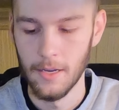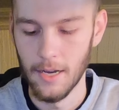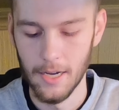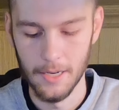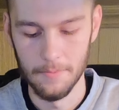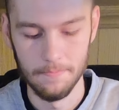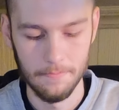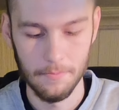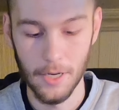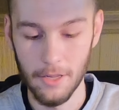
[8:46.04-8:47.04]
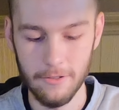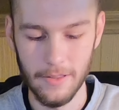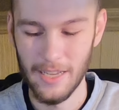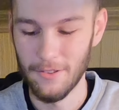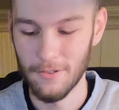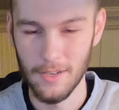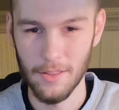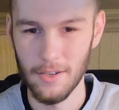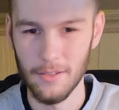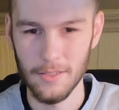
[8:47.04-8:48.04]
But other than that, there's
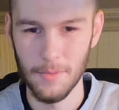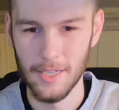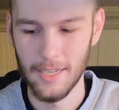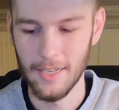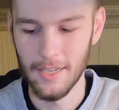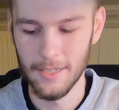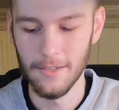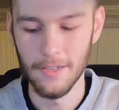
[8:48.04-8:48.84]
nothing else to maintain on here.